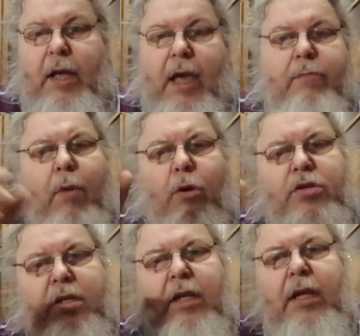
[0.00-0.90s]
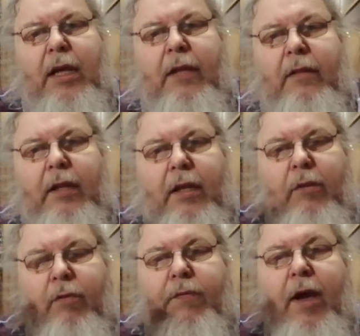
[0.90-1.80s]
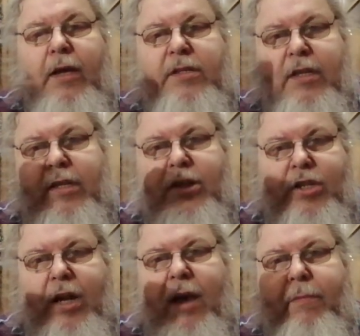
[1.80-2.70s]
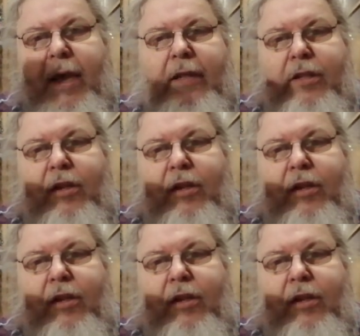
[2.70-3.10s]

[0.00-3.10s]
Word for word: And mostly in the revised edition, I made the